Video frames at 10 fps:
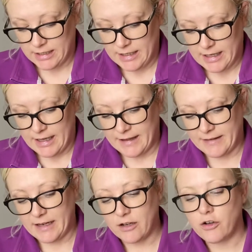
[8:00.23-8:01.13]
And
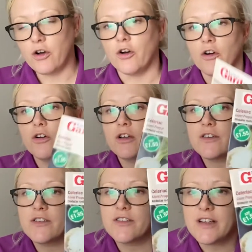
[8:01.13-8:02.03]
then I've got
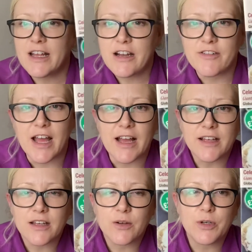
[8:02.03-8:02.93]

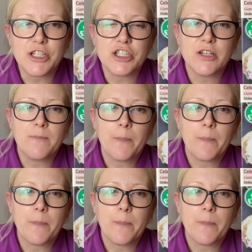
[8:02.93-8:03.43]
celeriac, which